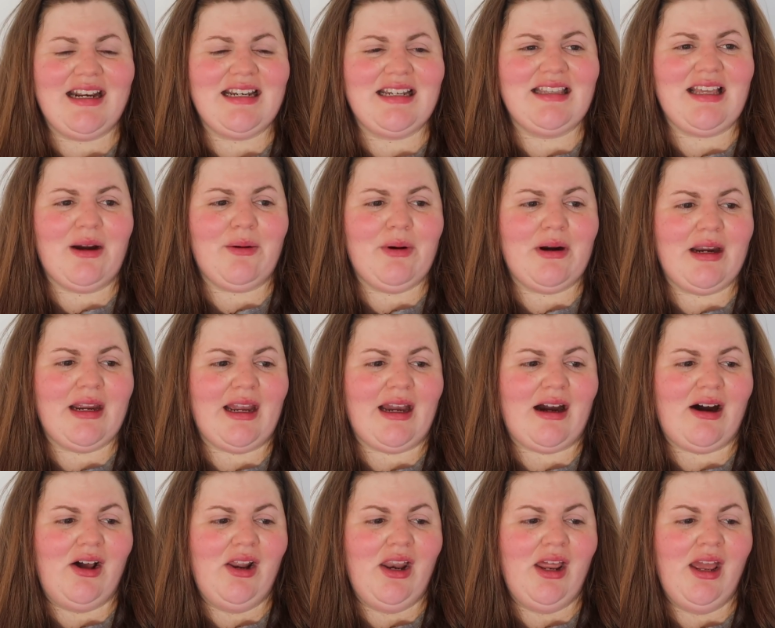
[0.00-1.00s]
I did that
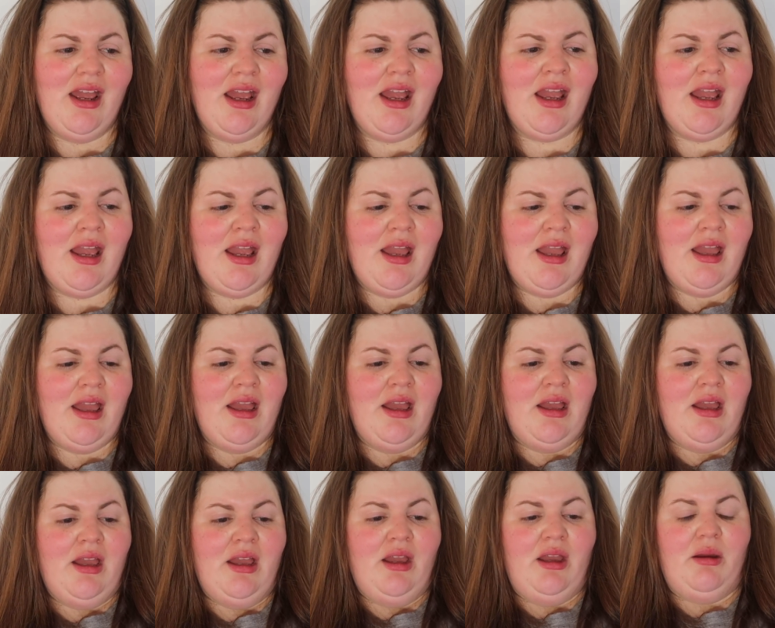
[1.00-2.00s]
workout.
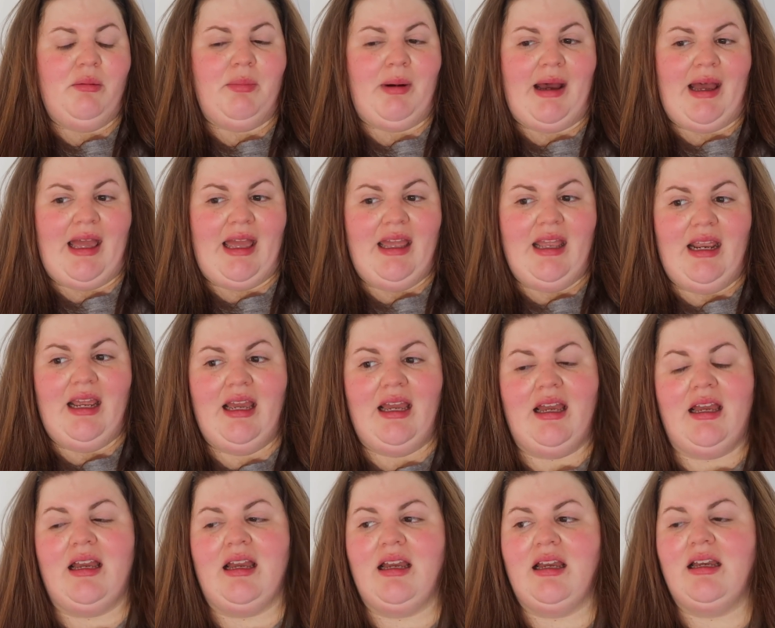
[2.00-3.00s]
But,
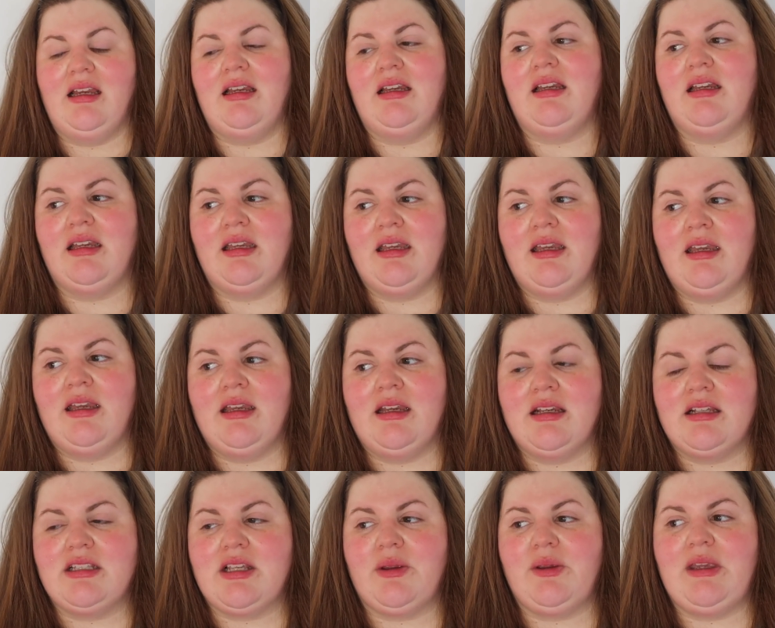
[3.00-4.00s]

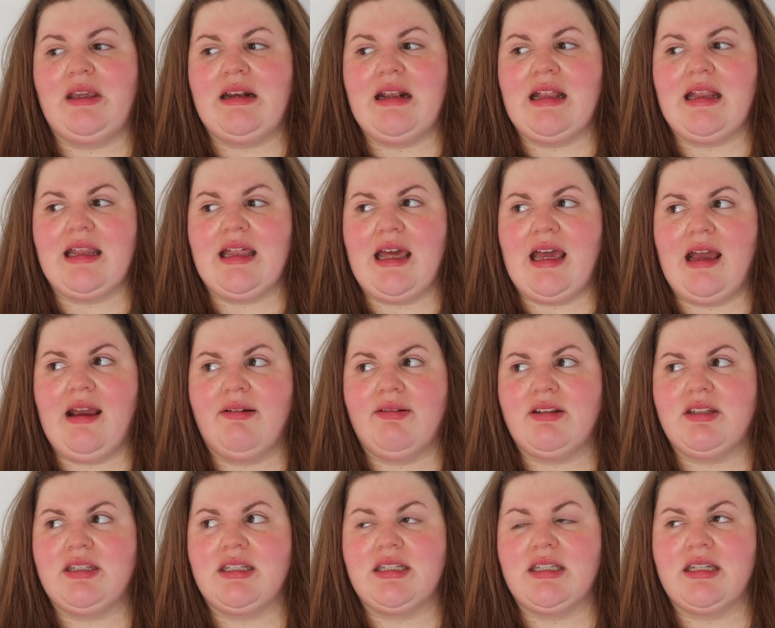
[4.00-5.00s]
so Yenna
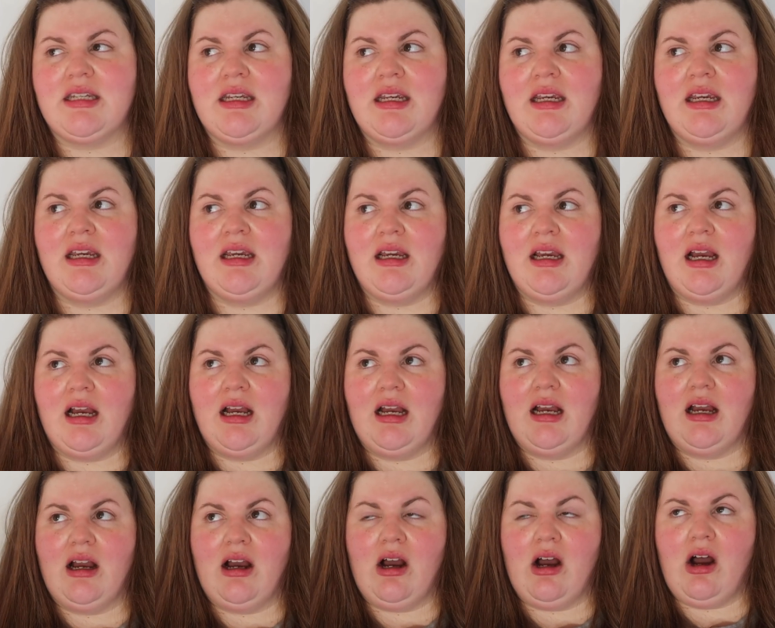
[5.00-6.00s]
left
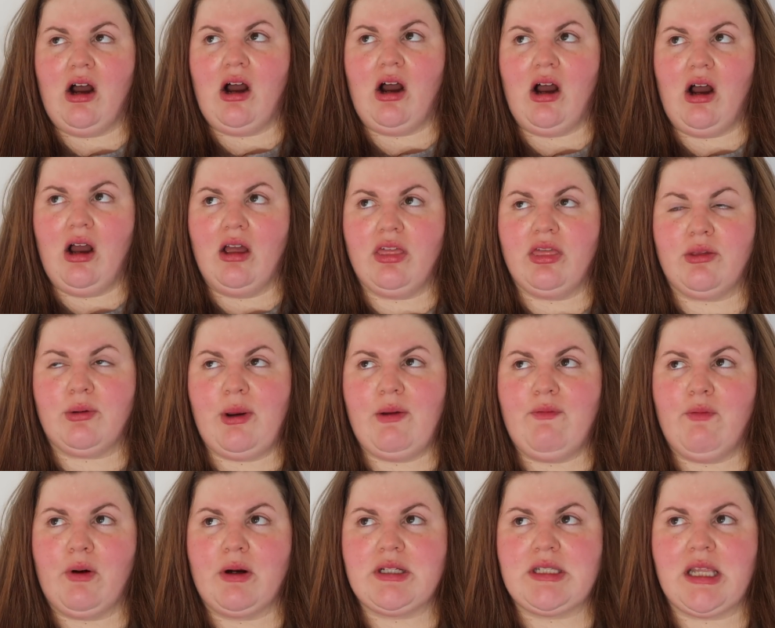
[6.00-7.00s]

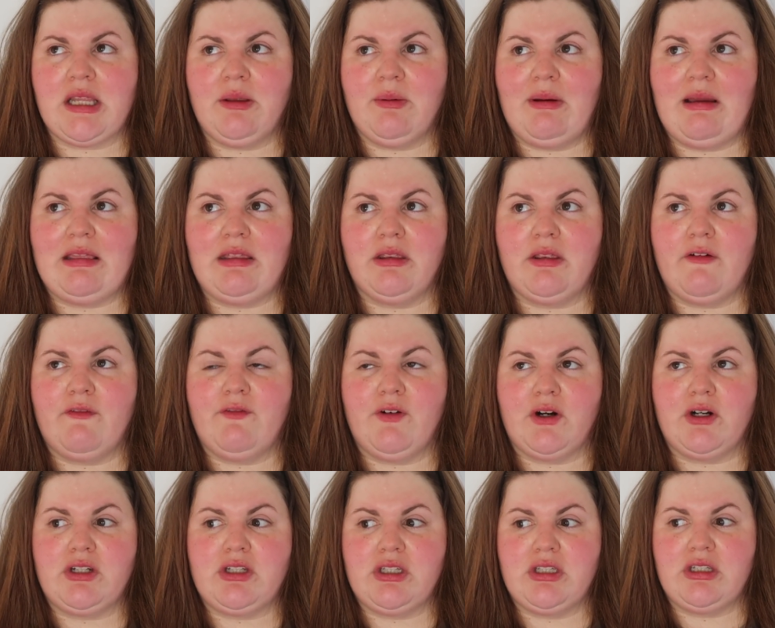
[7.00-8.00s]
3/4 of the way through the
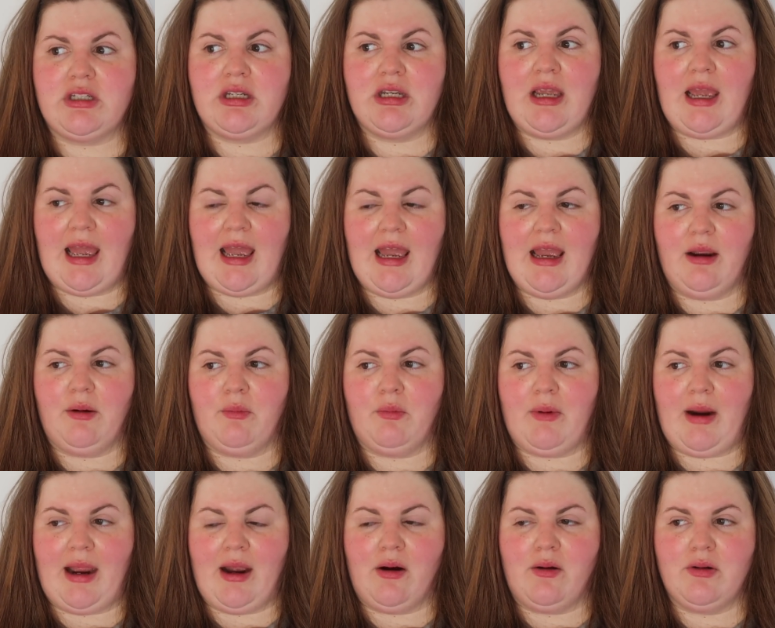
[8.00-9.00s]
first
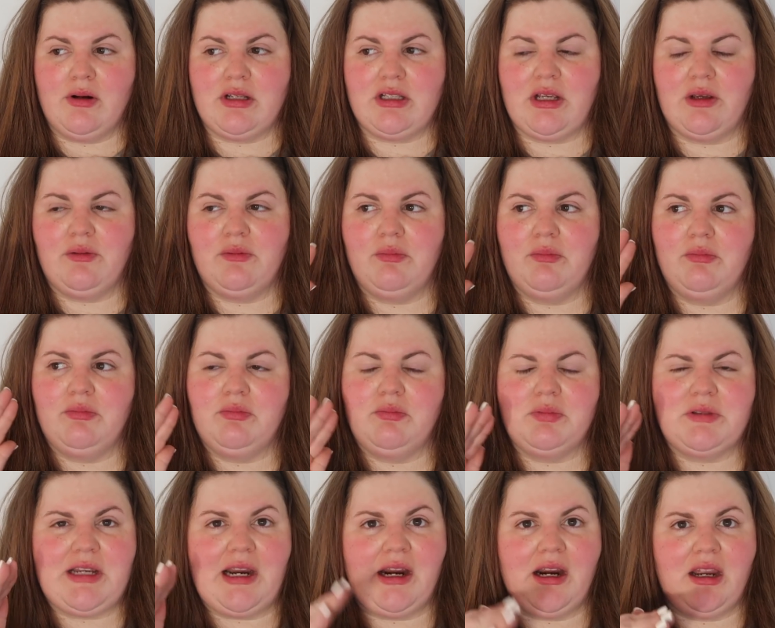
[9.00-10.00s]
round. So
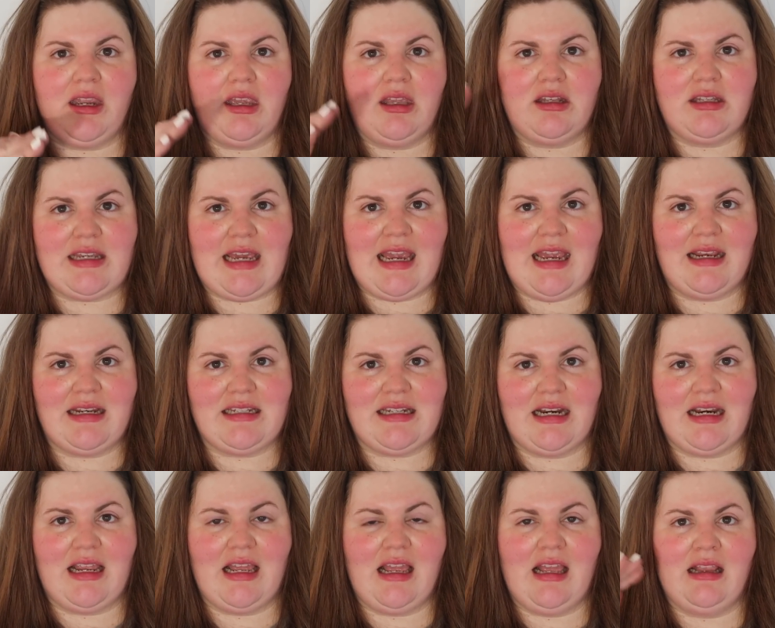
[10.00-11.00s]
Sarah Day did
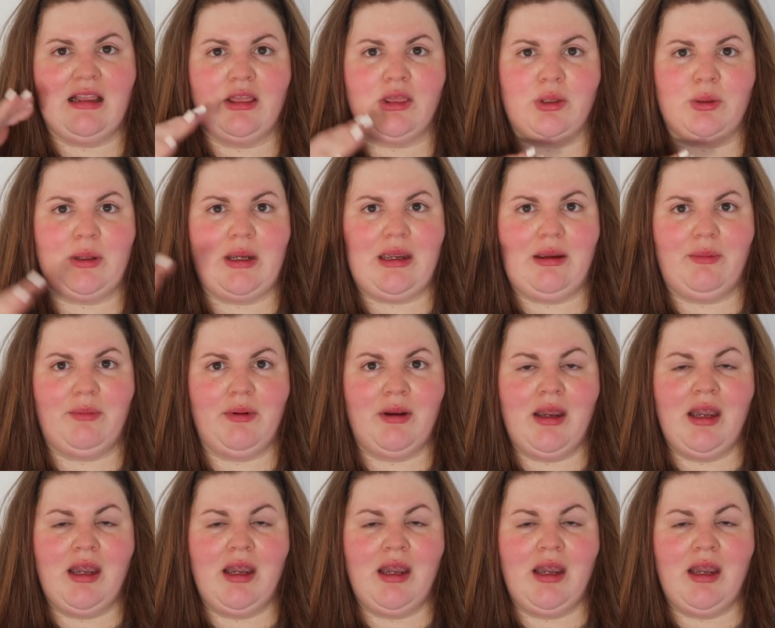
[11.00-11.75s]
it in three